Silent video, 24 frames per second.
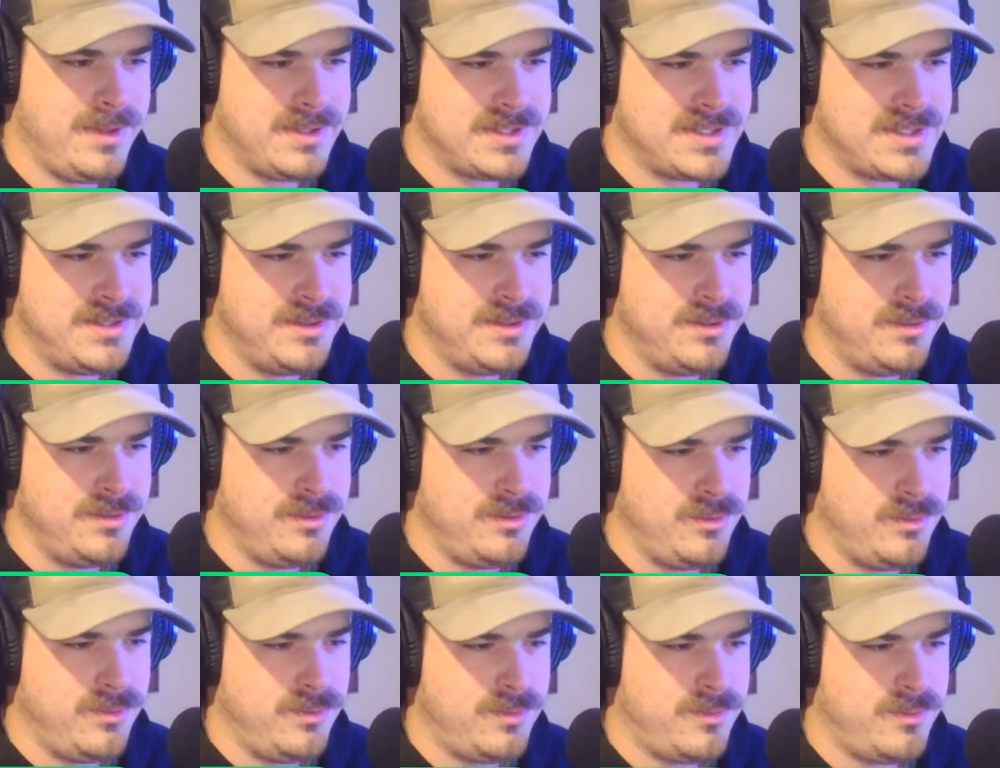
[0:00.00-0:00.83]

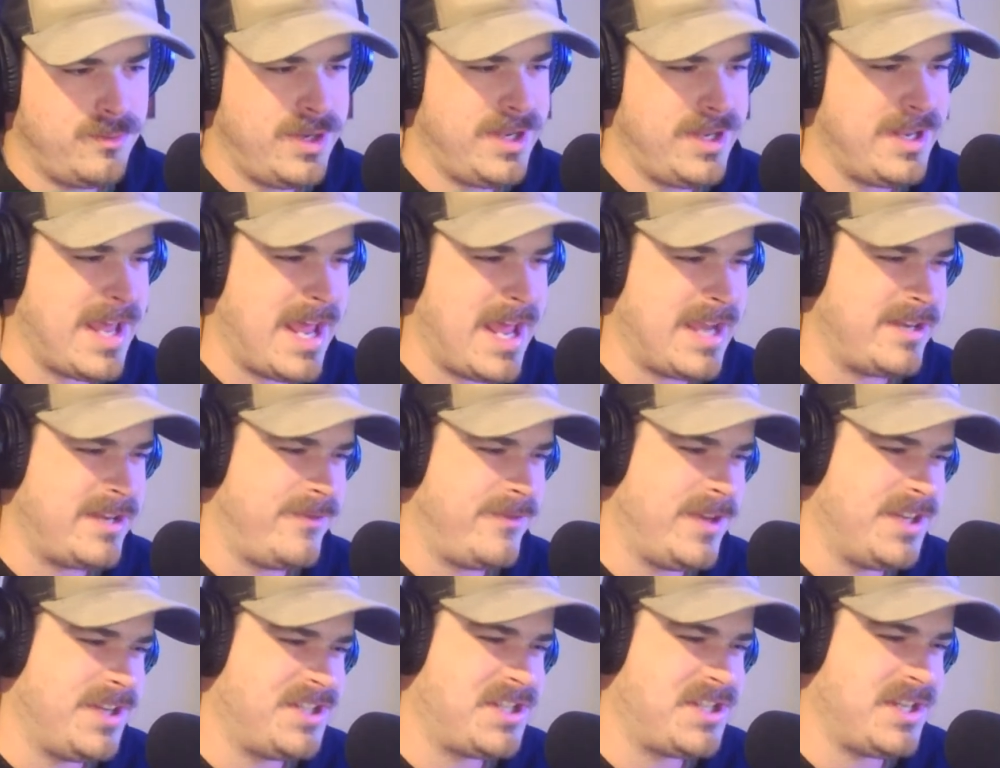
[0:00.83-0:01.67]
To win that
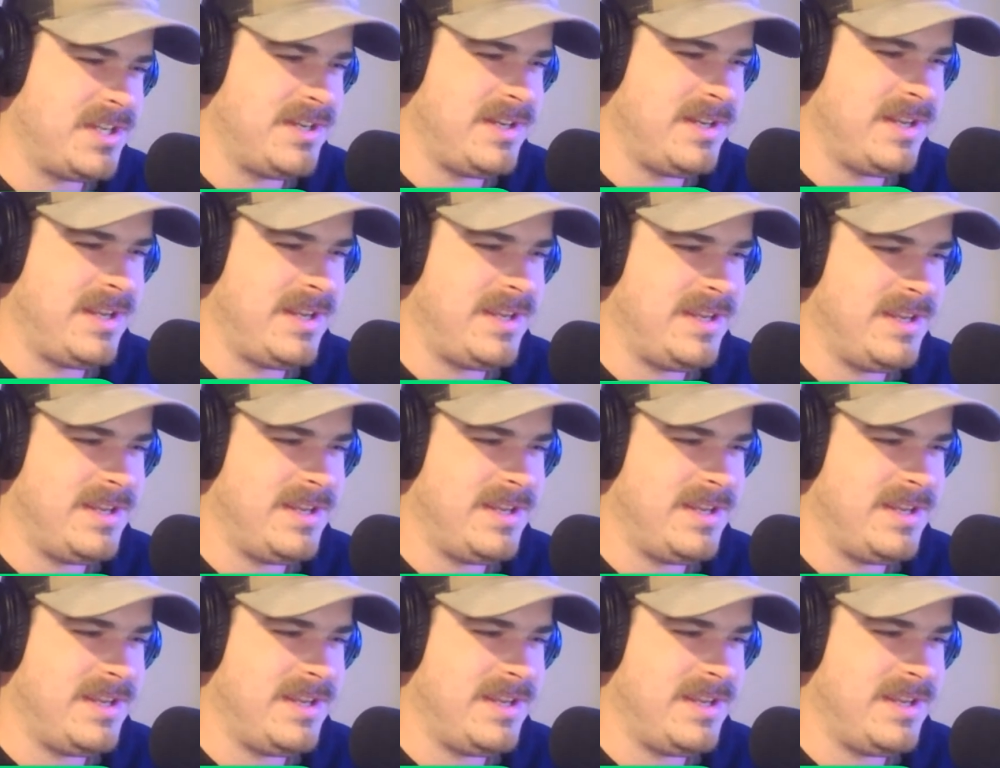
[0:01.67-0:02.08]
division